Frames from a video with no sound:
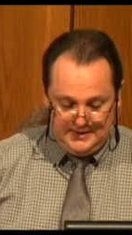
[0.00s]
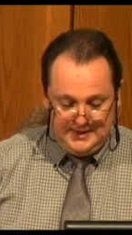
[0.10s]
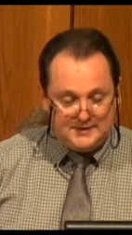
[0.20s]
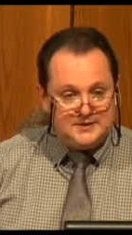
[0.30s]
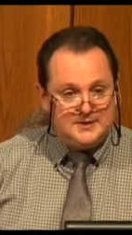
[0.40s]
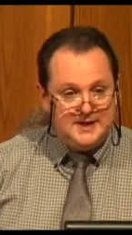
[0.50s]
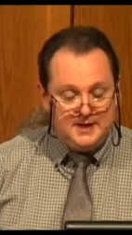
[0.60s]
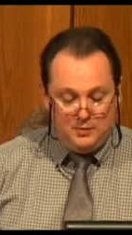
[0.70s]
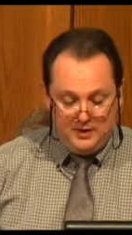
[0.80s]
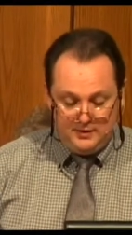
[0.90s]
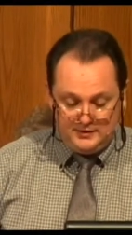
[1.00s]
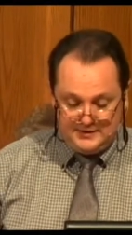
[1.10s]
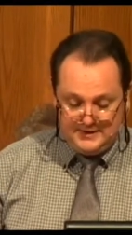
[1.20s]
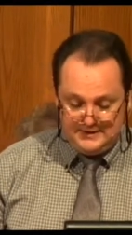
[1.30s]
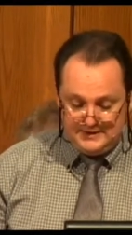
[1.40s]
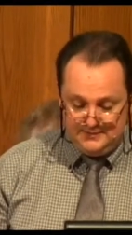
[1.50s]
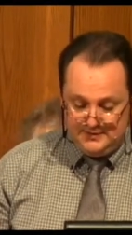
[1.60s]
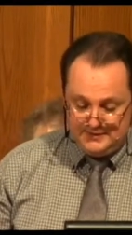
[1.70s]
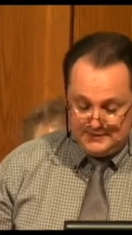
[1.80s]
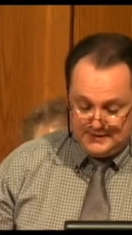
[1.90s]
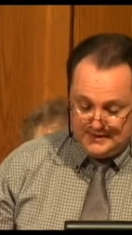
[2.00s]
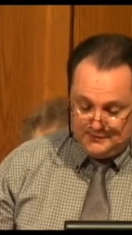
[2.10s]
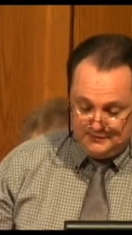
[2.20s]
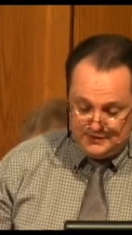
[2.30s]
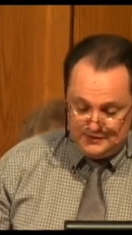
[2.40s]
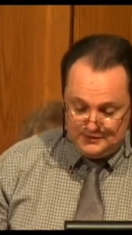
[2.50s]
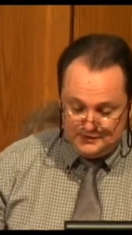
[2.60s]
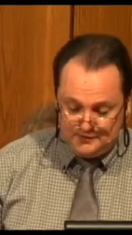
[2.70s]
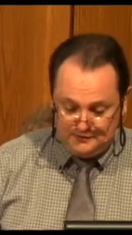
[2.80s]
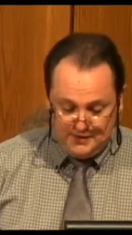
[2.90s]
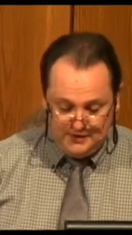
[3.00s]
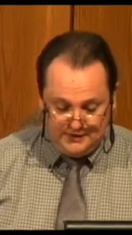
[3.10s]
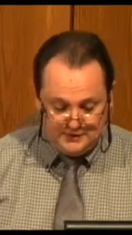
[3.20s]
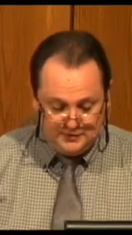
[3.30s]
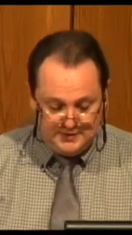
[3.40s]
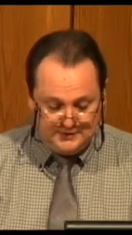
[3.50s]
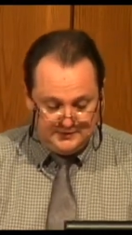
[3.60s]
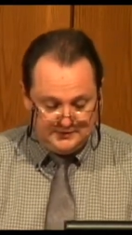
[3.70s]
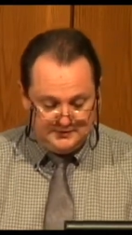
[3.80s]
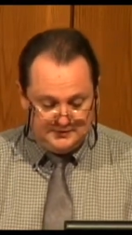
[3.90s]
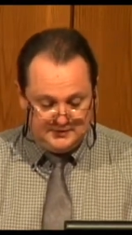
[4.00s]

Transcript: Yes, today we are seeing some of the same divisions for various reasons,